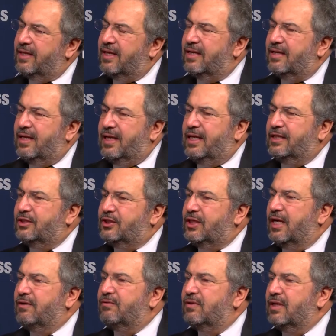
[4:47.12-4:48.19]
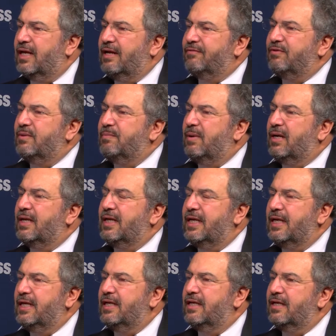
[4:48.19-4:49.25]
that in general,
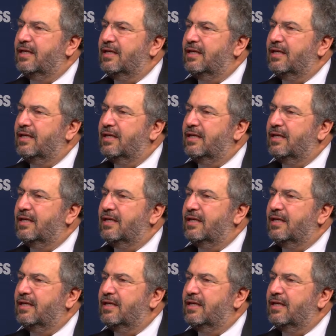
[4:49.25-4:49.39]
everybody